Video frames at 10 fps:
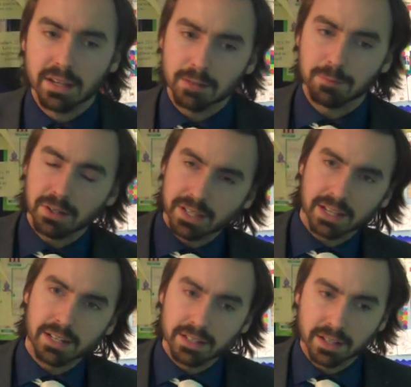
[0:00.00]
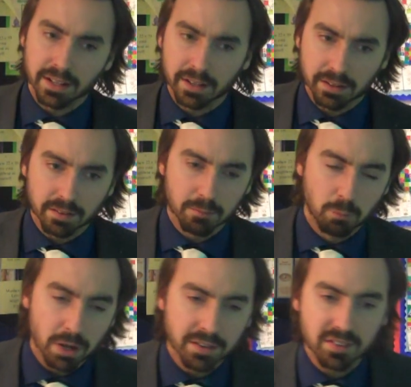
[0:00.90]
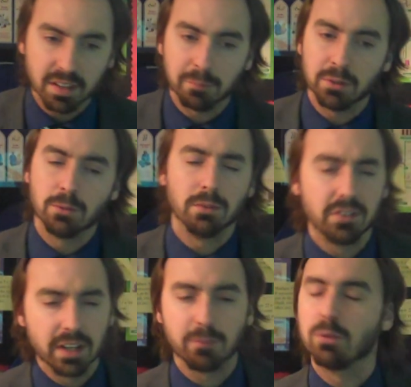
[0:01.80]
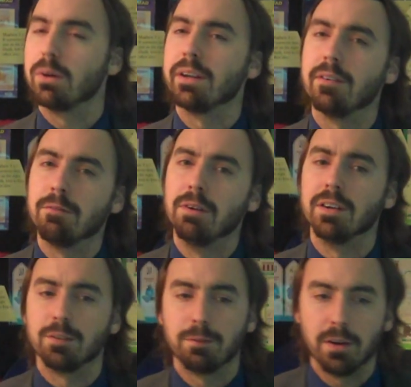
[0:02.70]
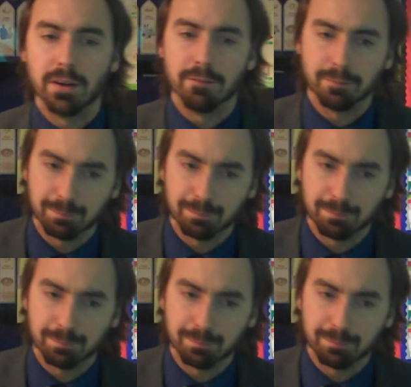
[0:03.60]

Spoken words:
You can find that in 1 Samuel chapter 1 verse 5.